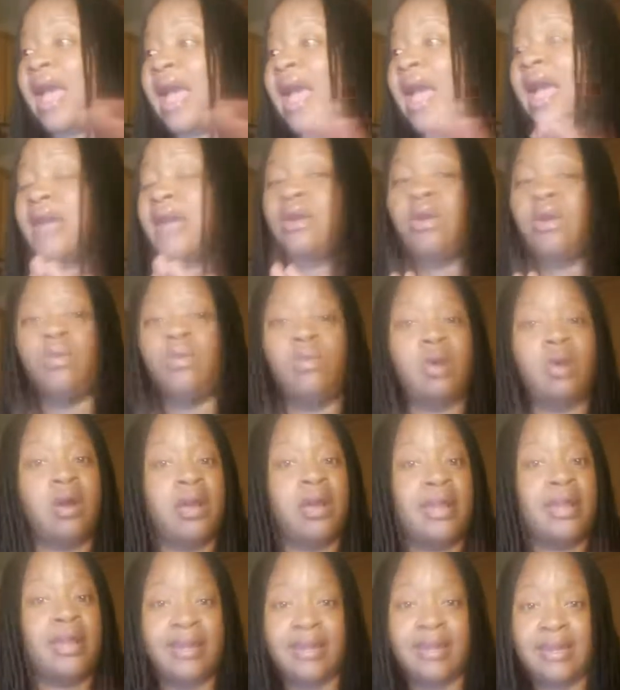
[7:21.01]
I don't
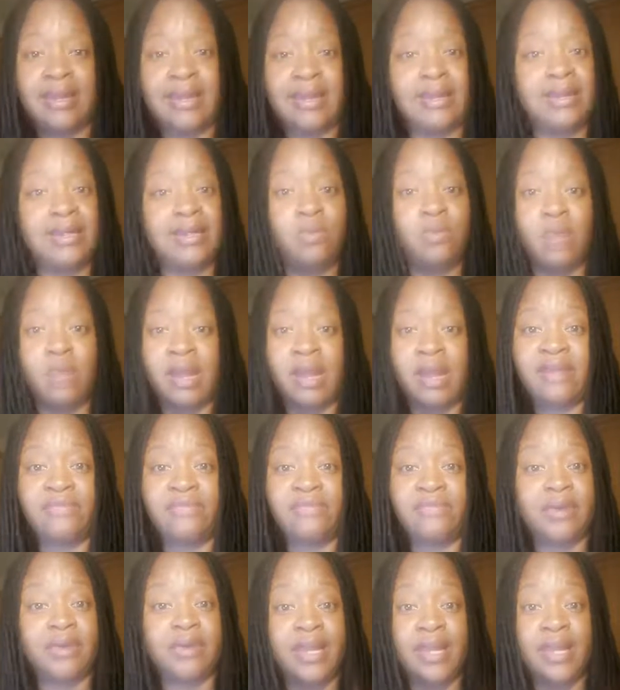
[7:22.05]
want in any way
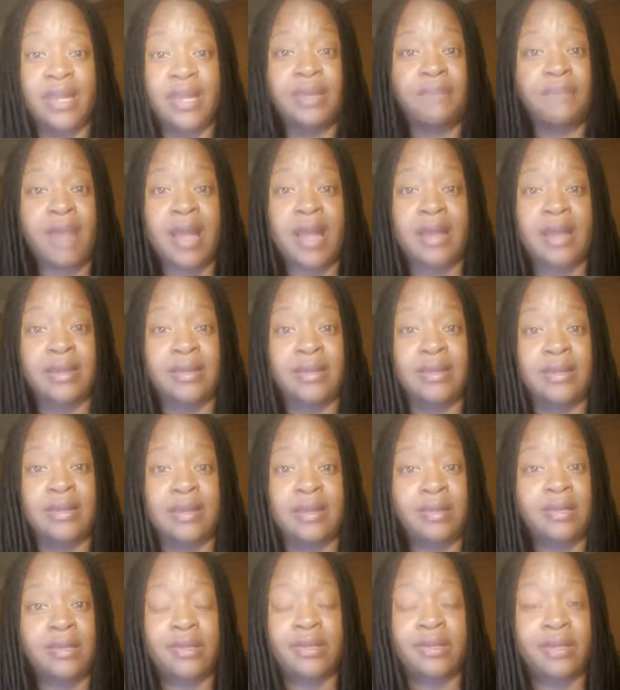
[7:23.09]
for anybody
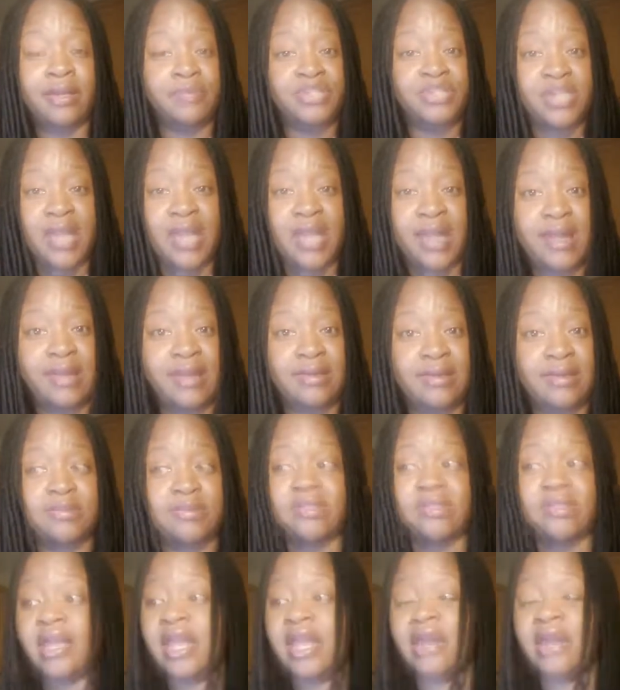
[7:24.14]
in club chat
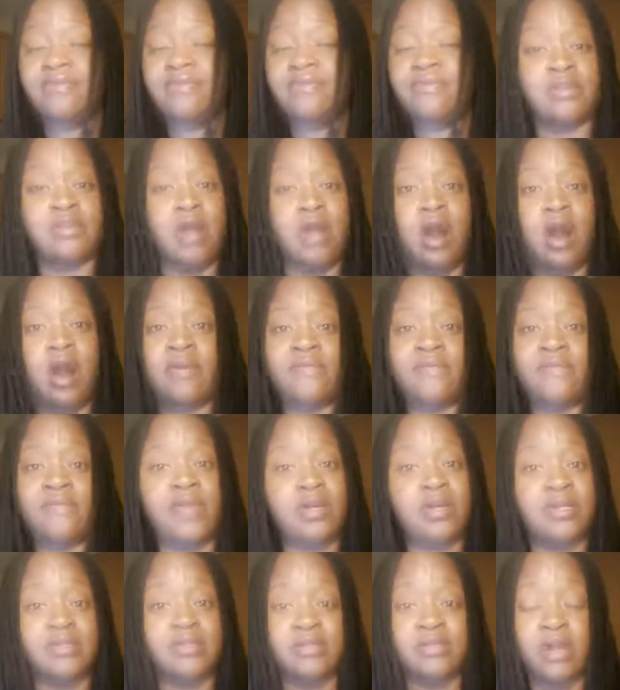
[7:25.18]
to ever start to
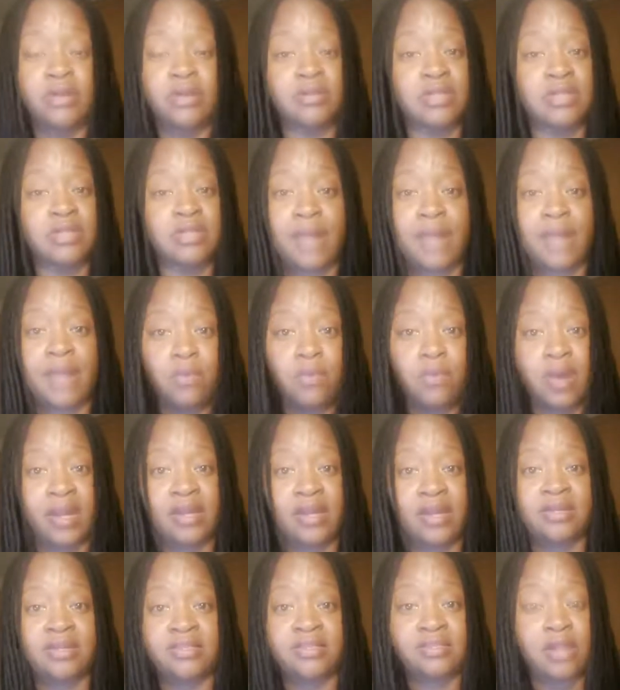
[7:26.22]
feel a certain type of
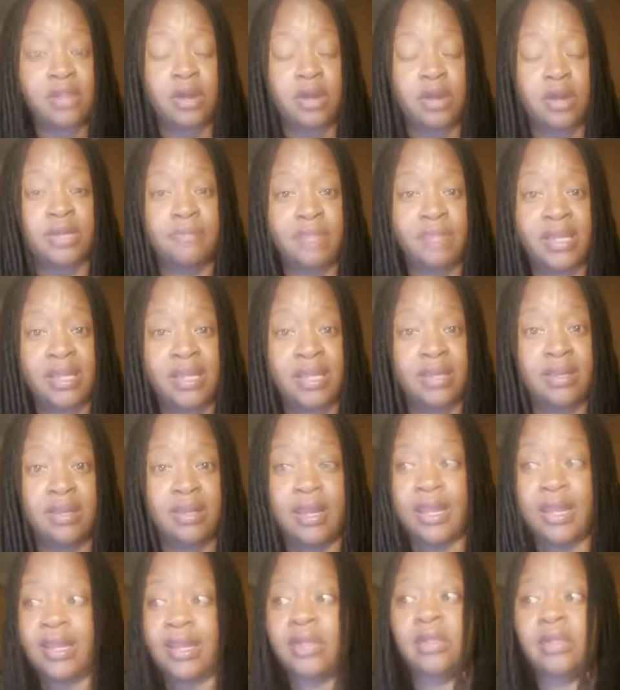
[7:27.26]
way concerning me
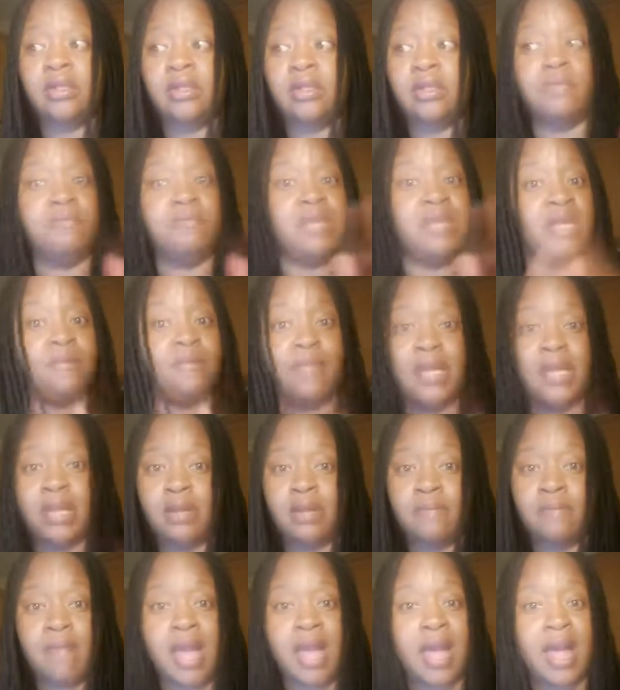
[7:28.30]
and me being
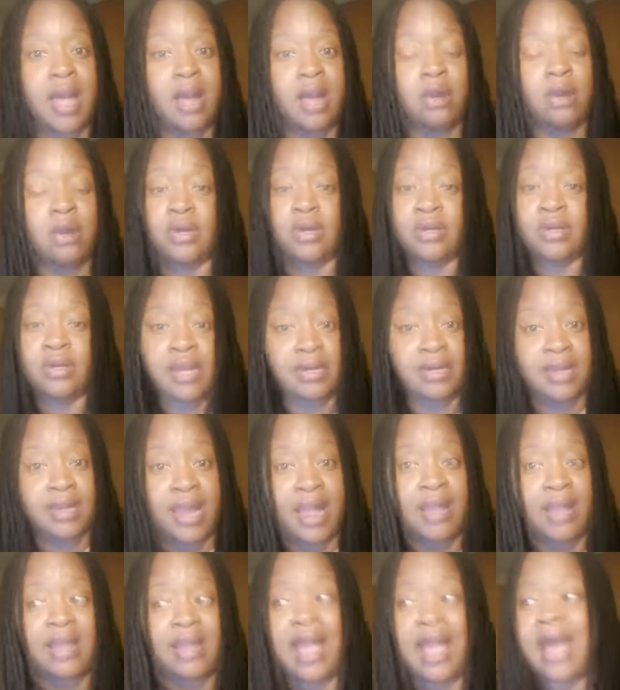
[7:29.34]
a mod or none of
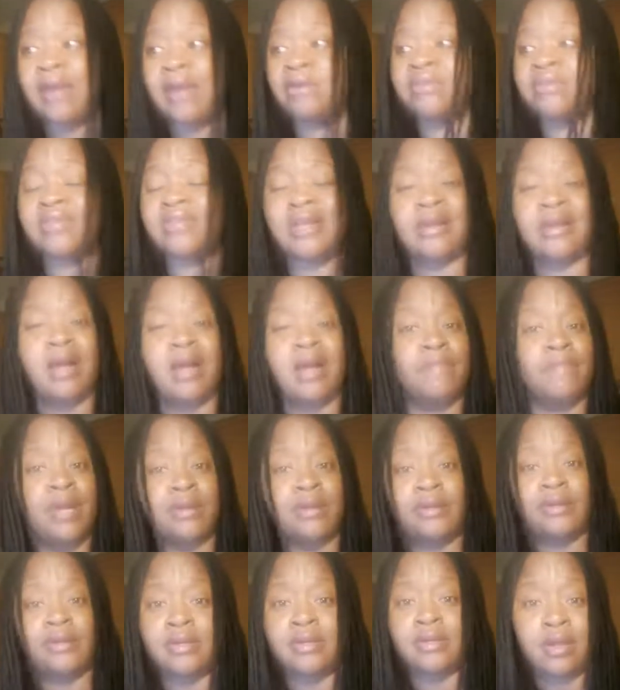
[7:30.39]
that. I don't think I'm
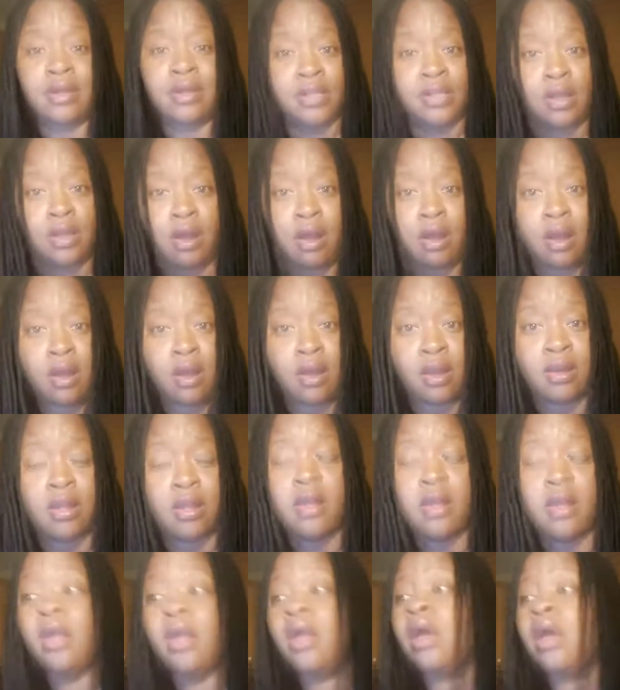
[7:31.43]
better than none of
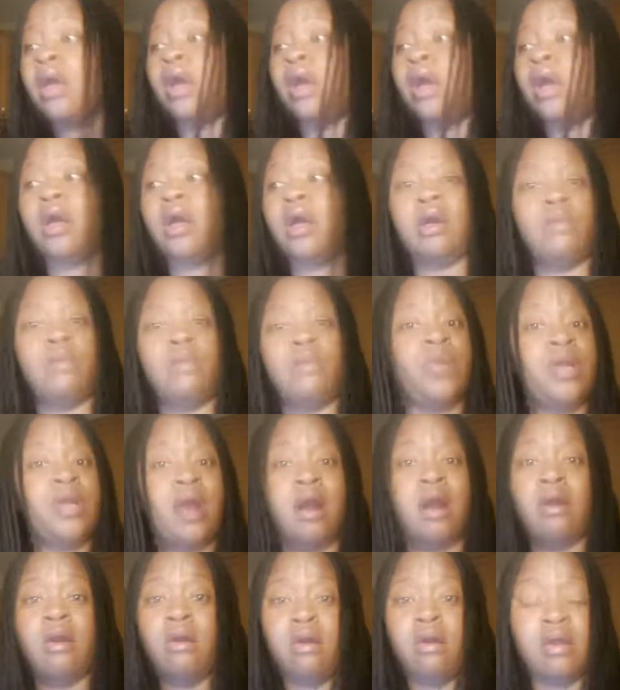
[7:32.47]
y'all. We
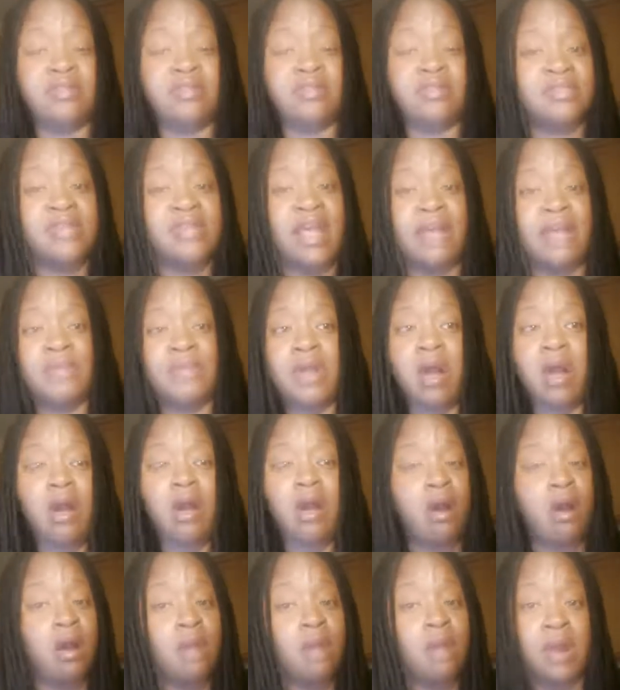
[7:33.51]
are all the same. Y'all
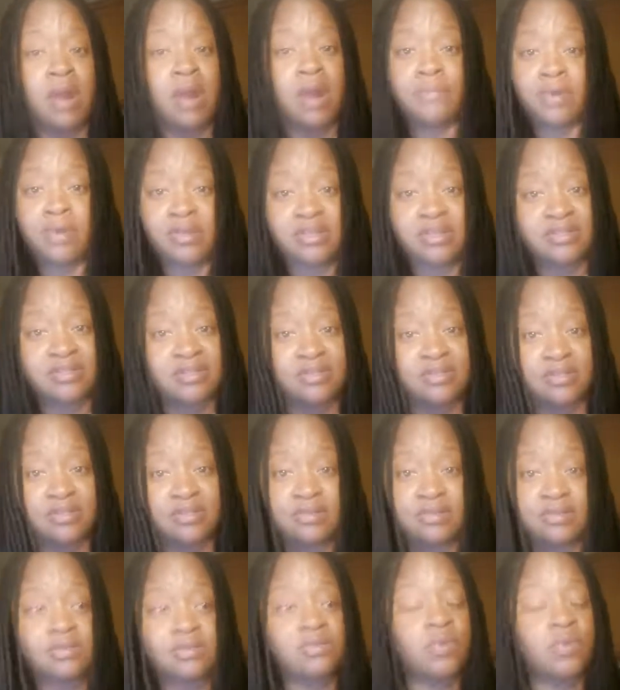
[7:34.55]
all my brothers and
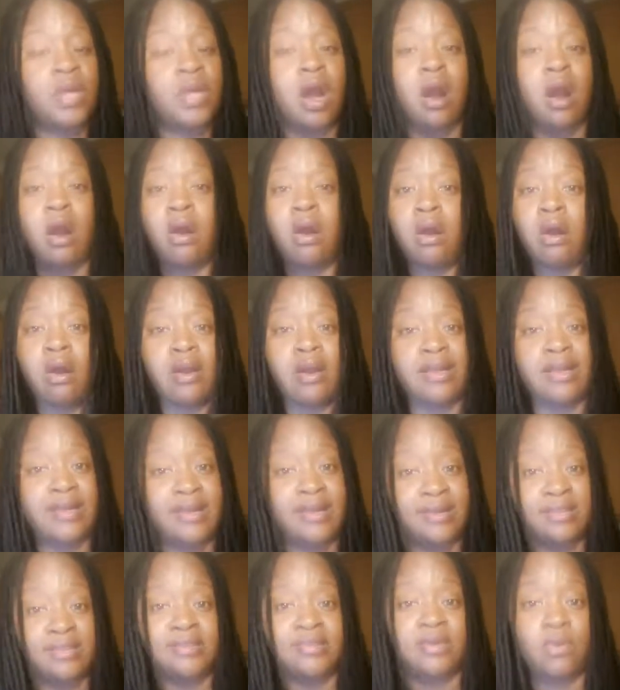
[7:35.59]
sisters. We are all
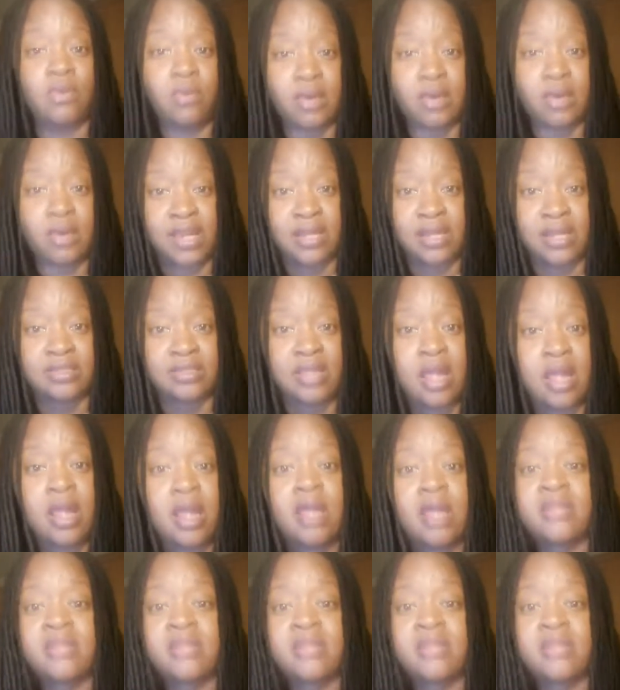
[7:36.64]
kings and queens.